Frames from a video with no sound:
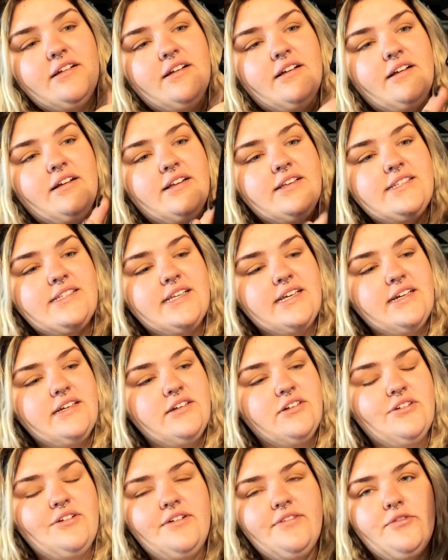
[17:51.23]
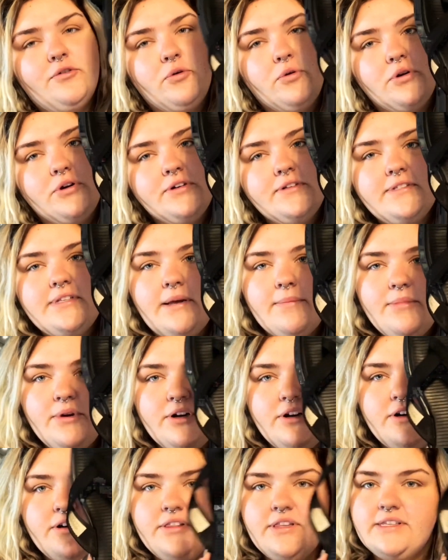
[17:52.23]
sandal for
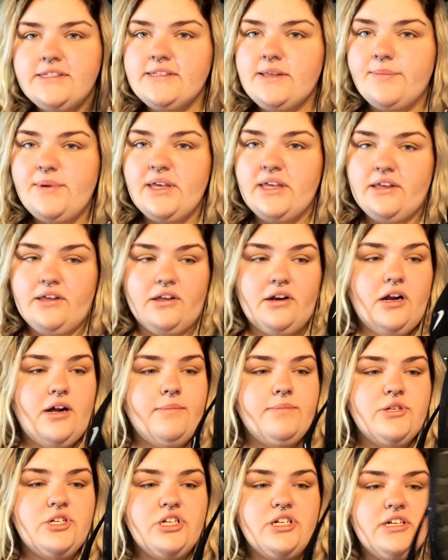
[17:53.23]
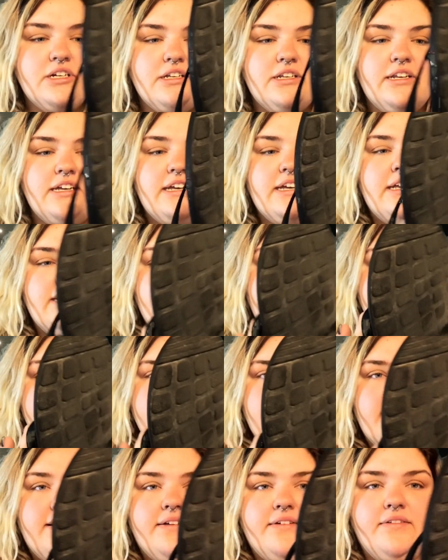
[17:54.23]
summer, this could be a good option. It does
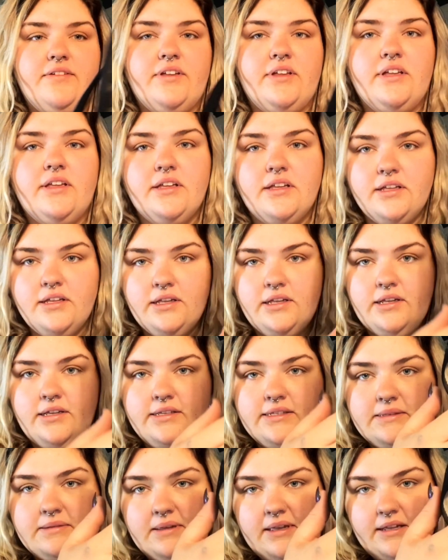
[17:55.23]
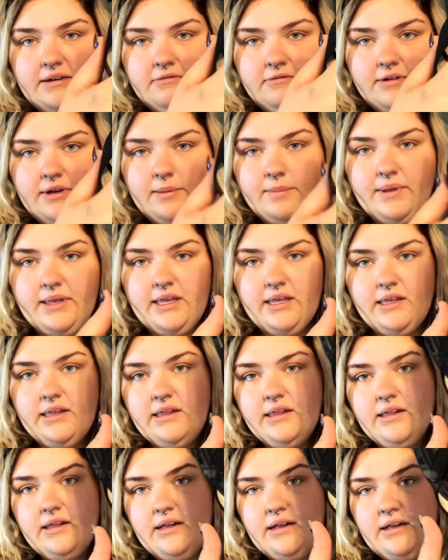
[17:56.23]
have some kind of ribbing
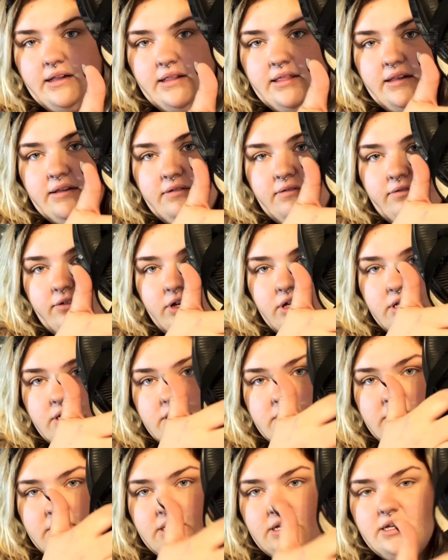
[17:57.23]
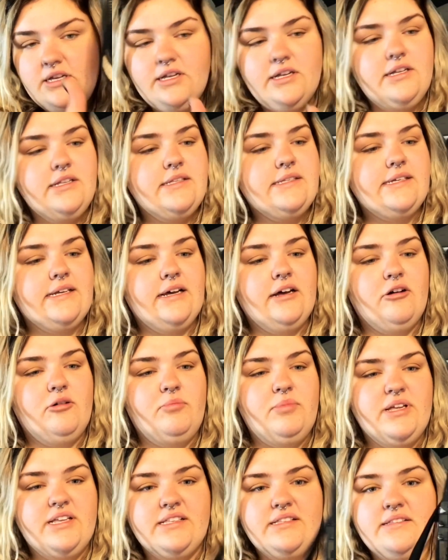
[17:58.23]
on the foot to help
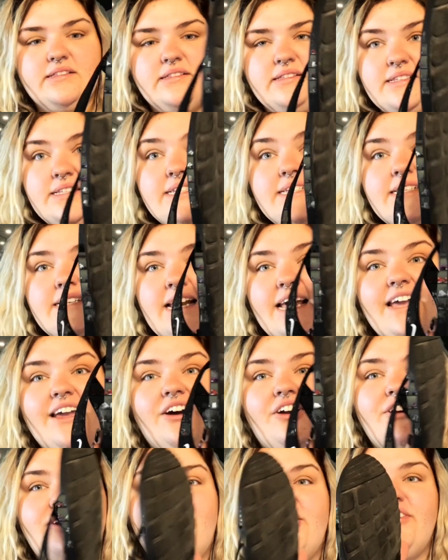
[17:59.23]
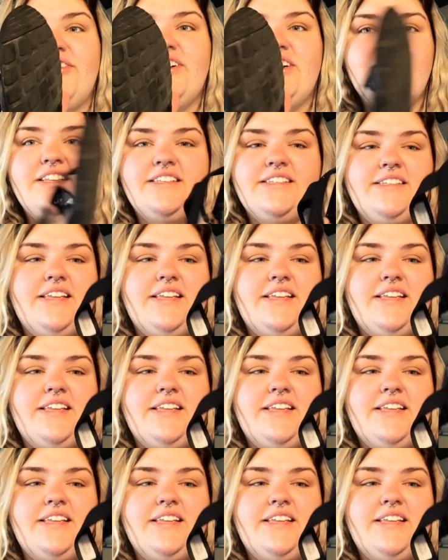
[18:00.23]
it stay on your foot, stay